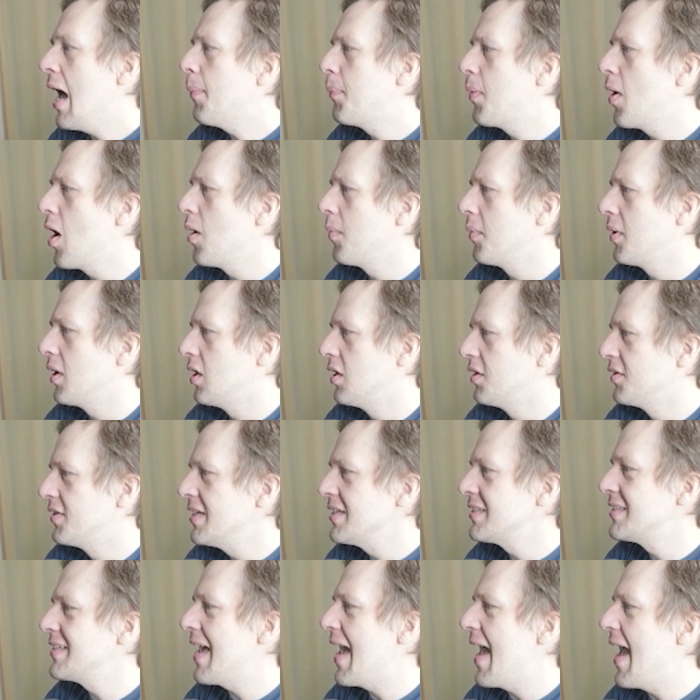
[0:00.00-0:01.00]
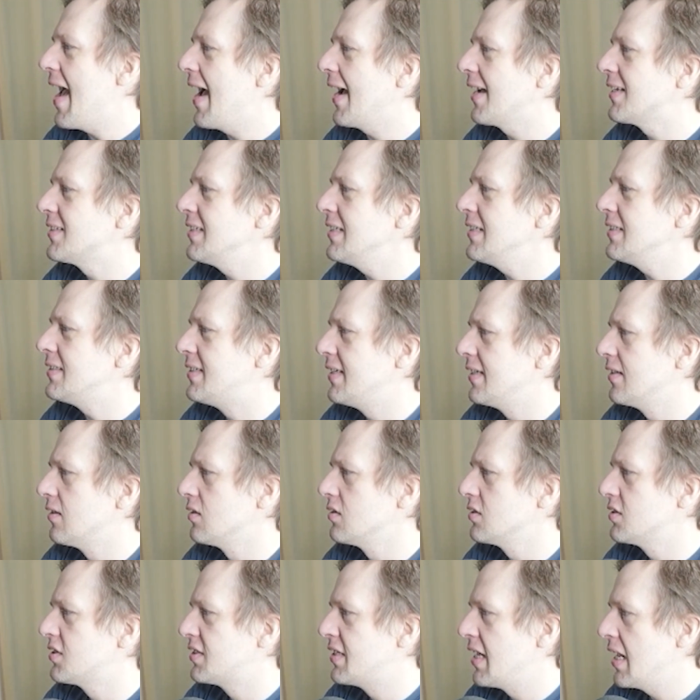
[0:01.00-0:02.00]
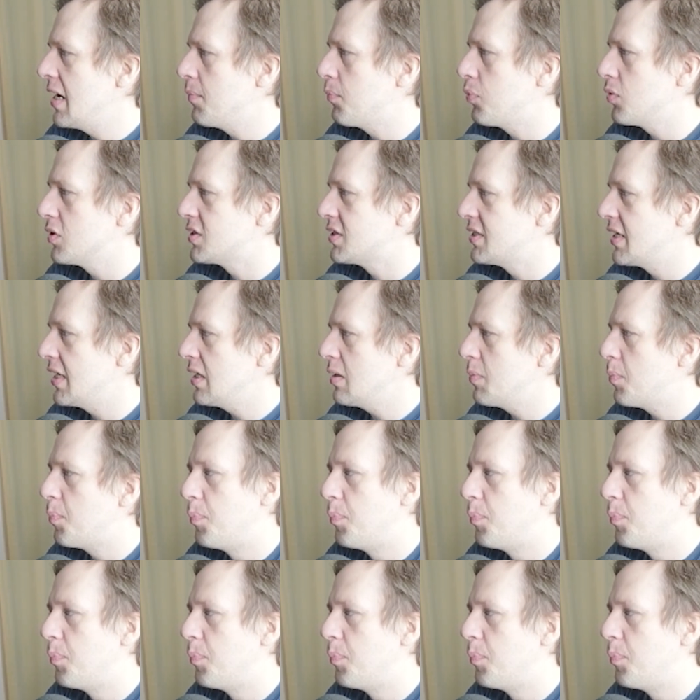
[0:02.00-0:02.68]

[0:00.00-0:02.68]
Armor. This Axie deals 10%